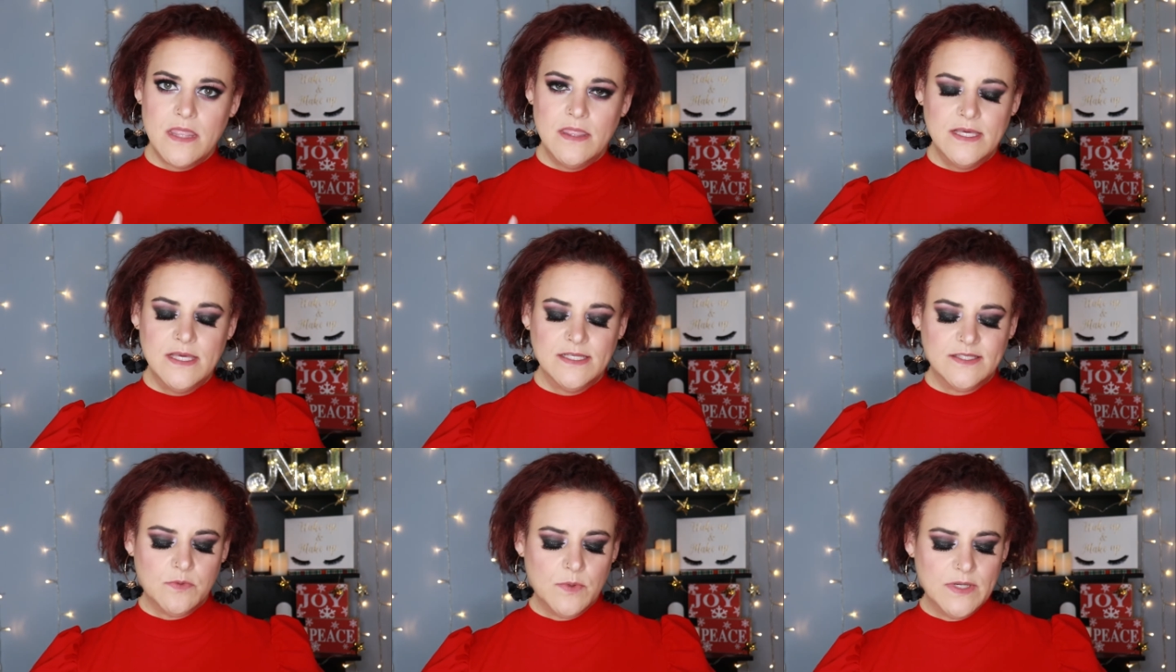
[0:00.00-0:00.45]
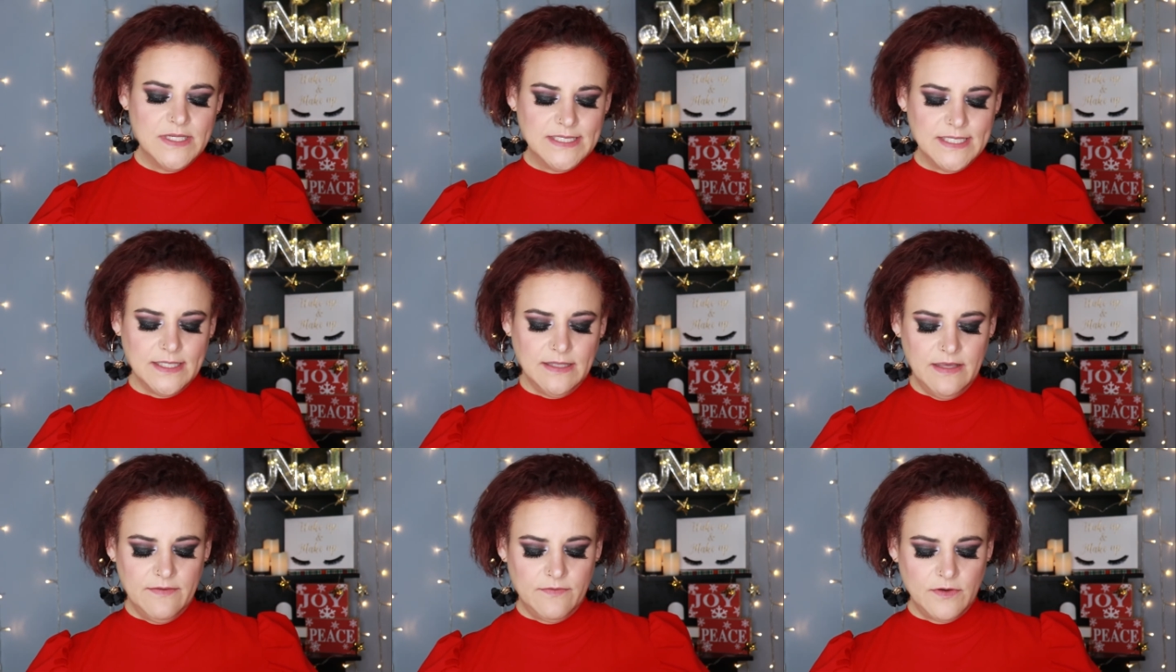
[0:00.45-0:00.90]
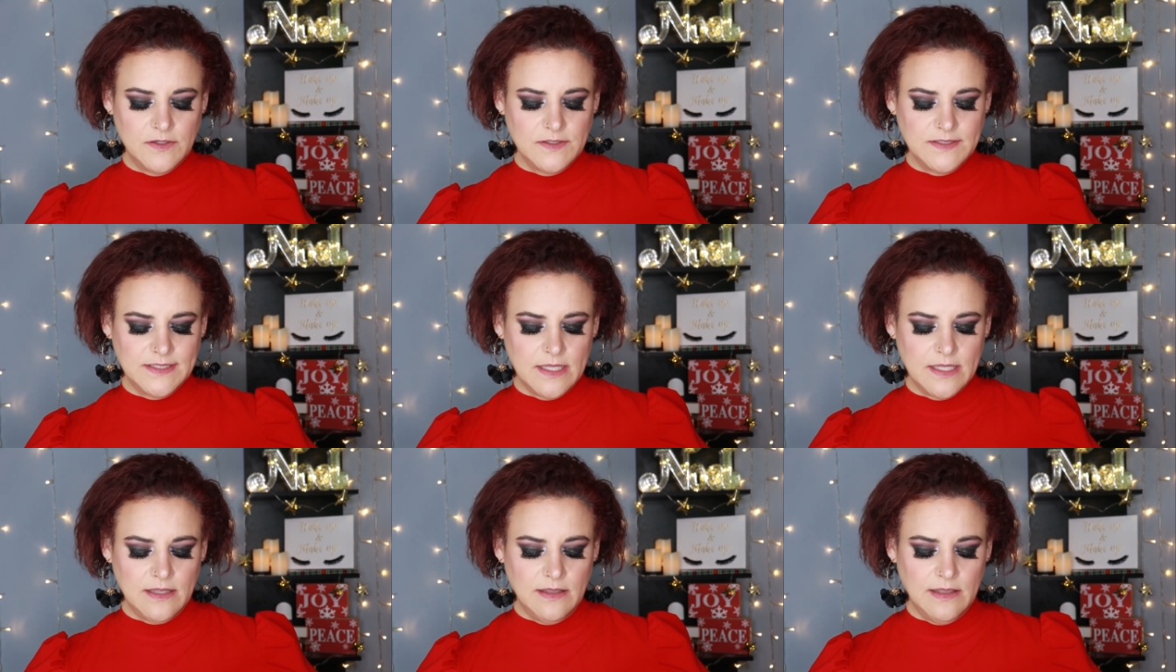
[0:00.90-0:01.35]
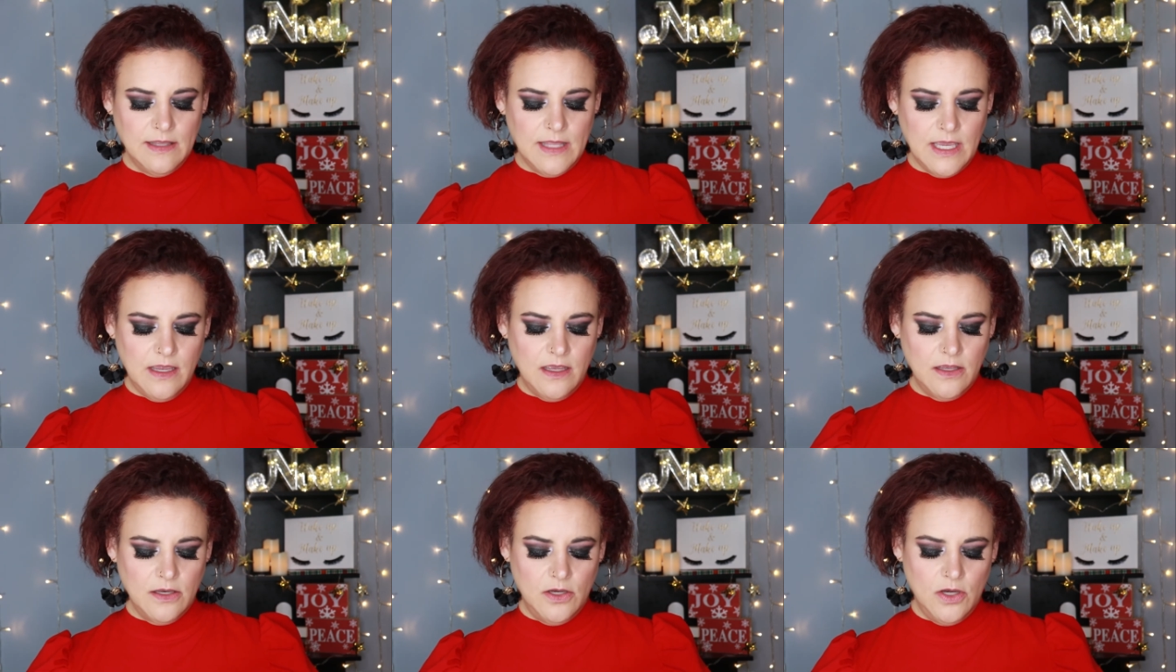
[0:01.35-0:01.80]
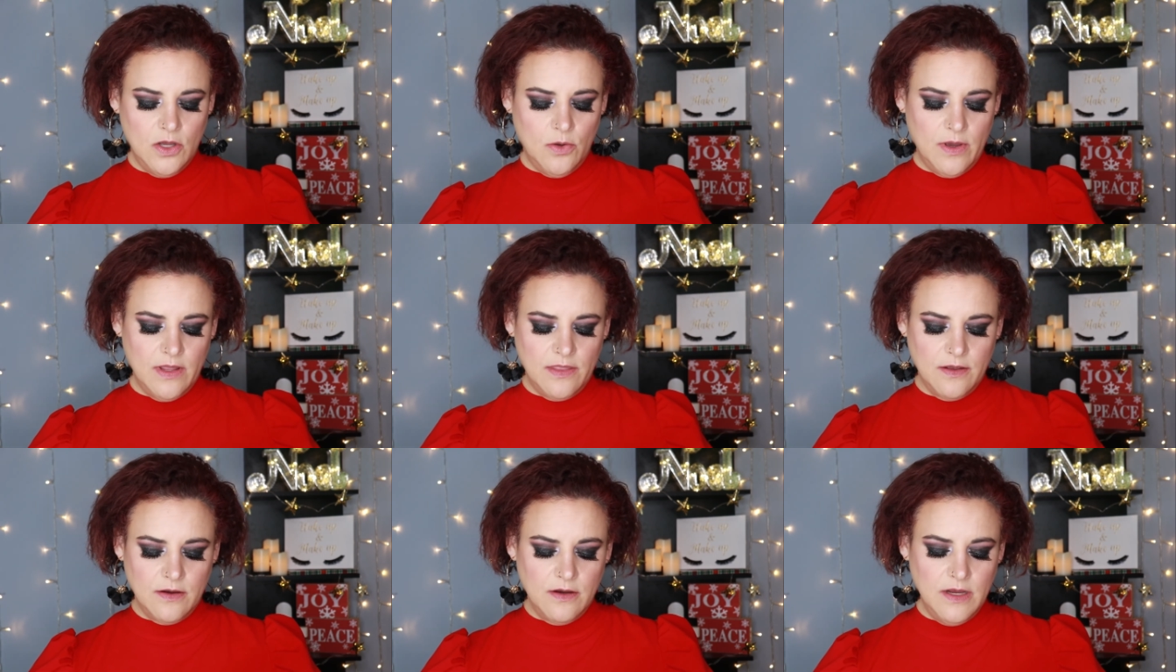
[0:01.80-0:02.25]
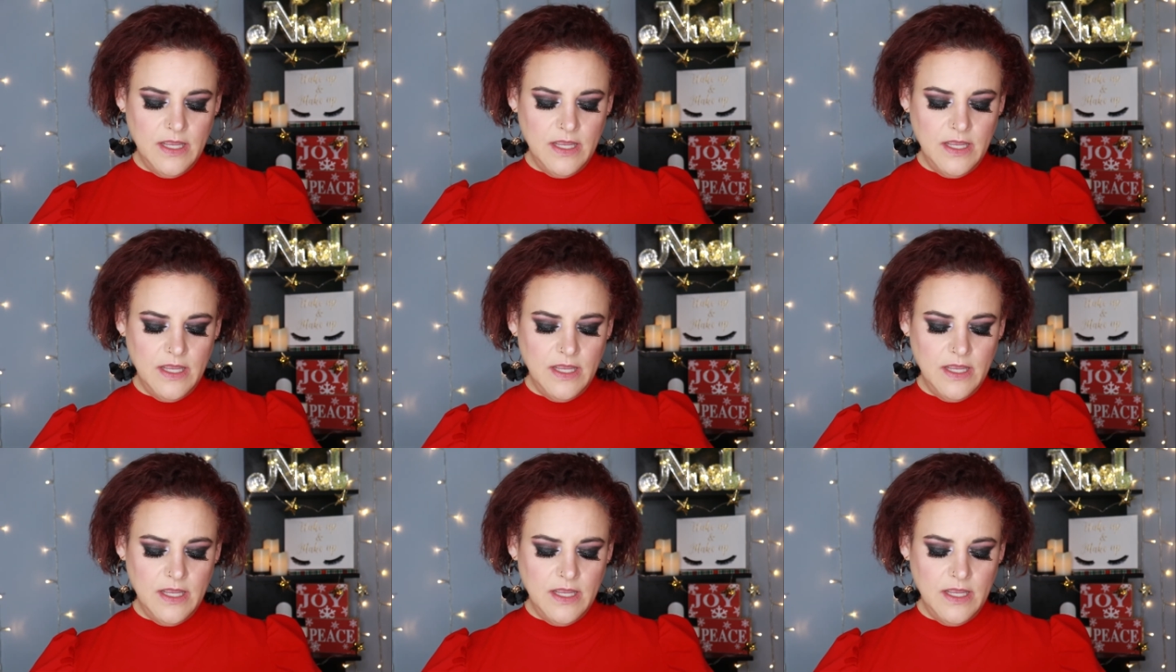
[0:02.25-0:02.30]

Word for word: this one delivers like no other.